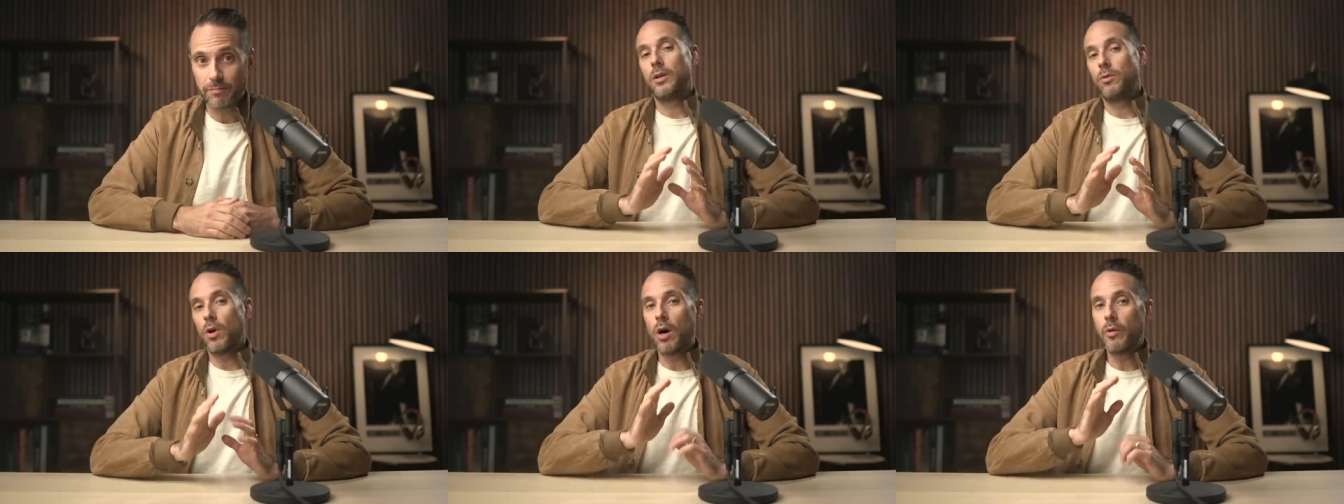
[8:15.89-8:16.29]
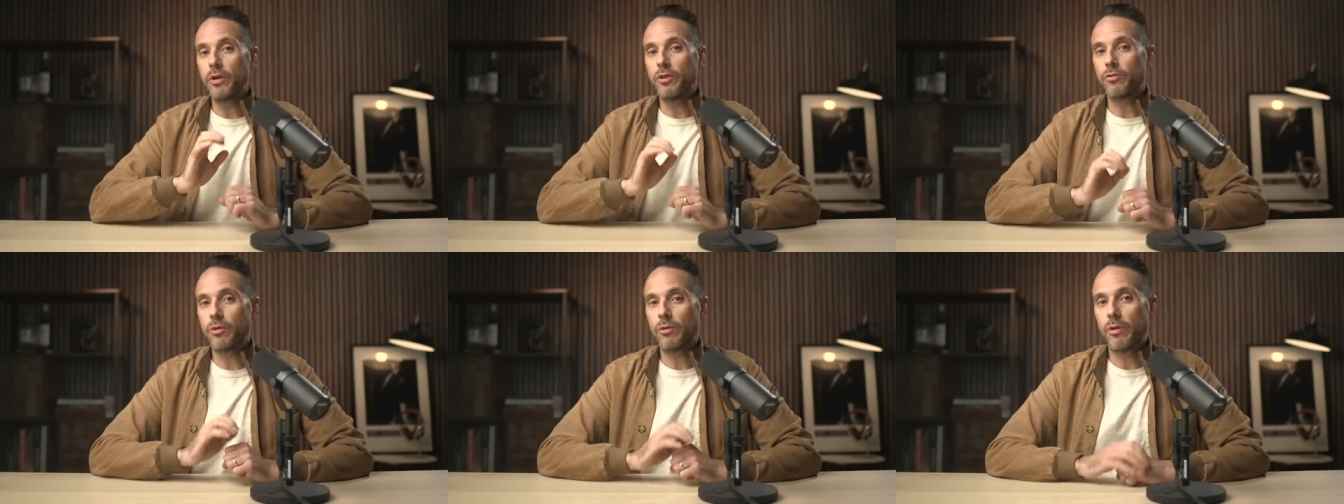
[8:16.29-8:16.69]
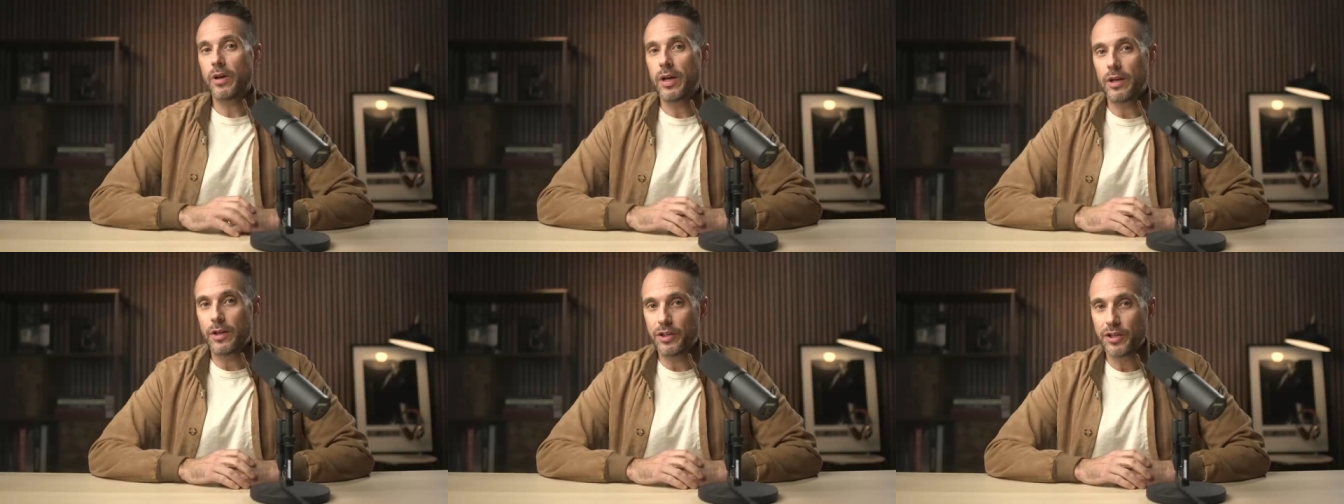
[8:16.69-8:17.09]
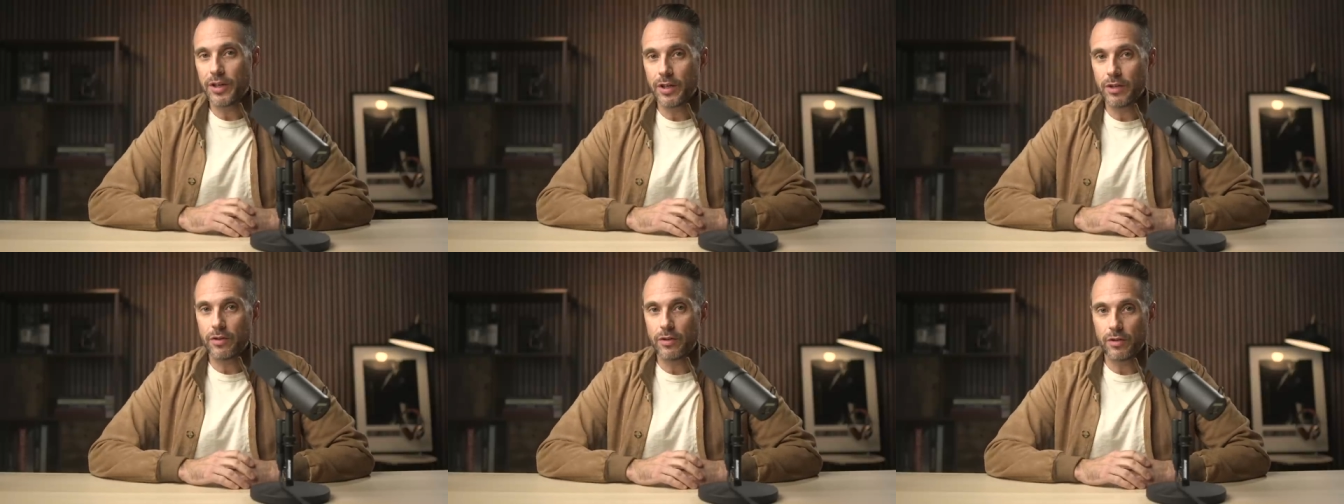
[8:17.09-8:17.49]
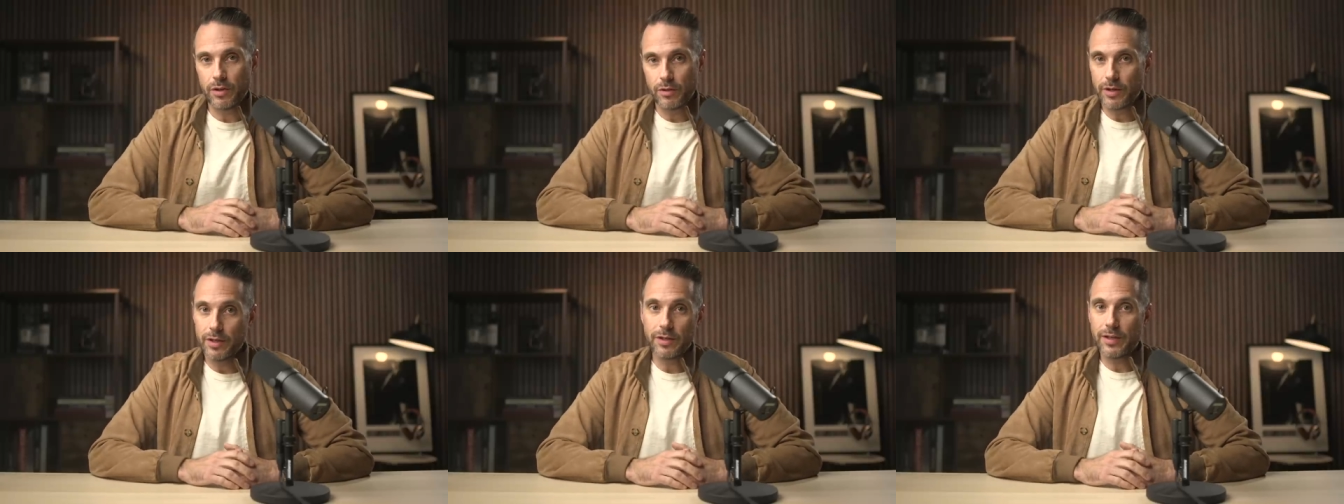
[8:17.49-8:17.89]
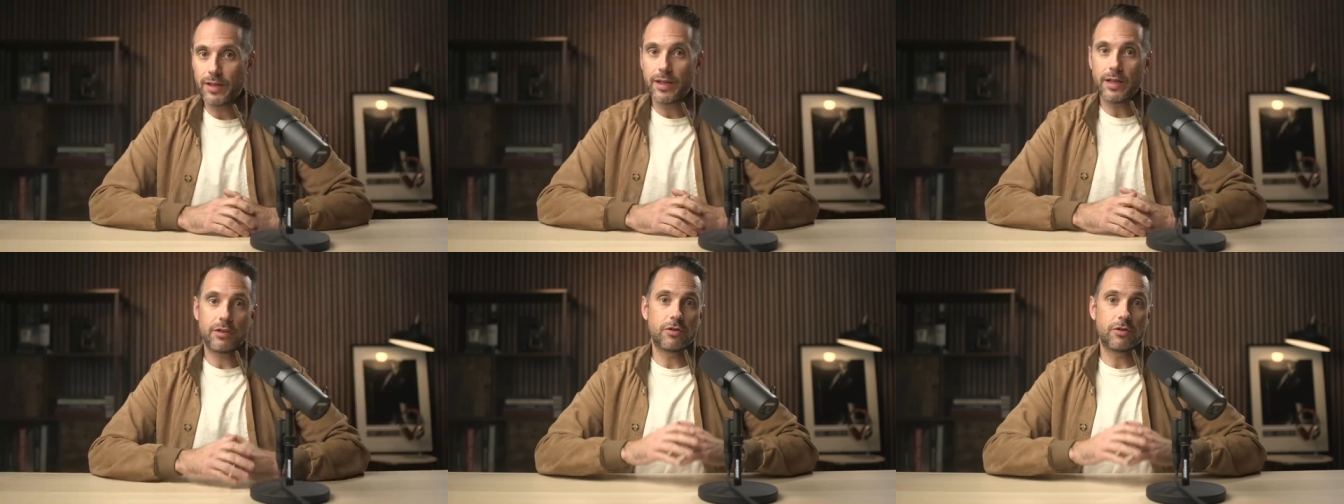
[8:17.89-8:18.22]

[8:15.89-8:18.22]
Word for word: You always regret a chance you didn't take,